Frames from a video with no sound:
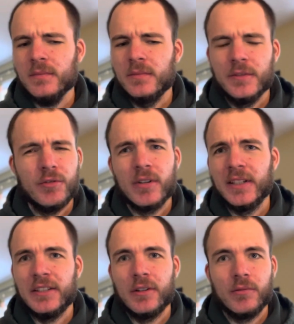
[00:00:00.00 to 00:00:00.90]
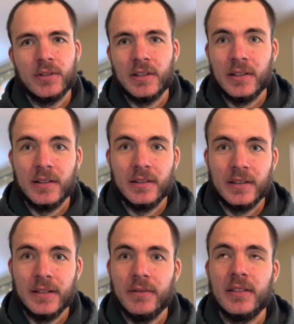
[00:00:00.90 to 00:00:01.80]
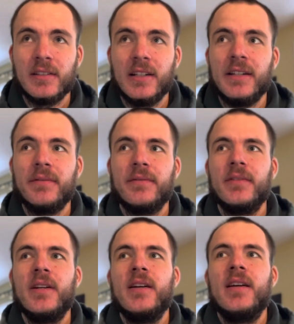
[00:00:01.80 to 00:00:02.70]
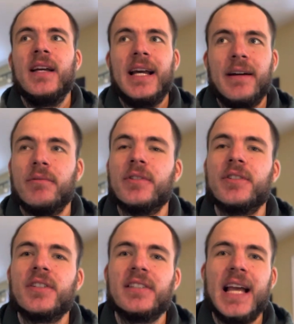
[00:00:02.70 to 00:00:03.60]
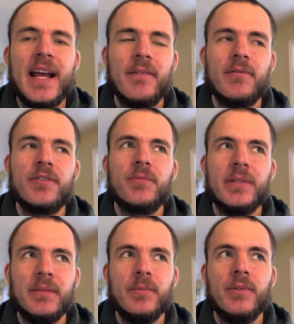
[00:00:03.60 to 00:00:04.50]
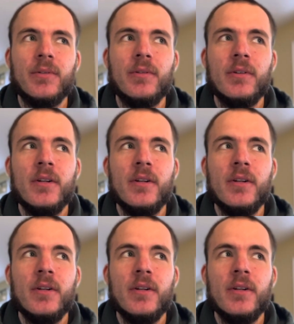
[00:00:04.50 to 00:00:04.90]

you really don't want to live this life average, because average people,